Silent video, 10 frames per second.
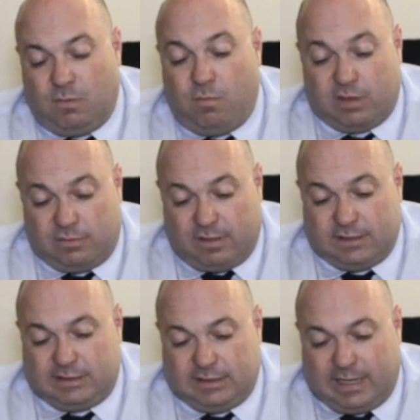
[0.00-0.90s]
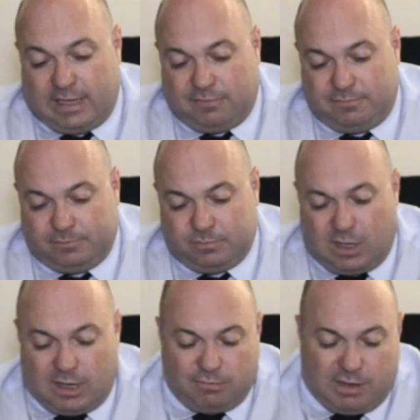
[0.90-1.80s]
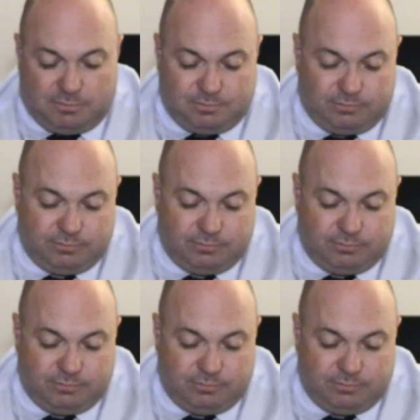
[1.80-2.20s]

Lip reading: What advice do you have? All right, well,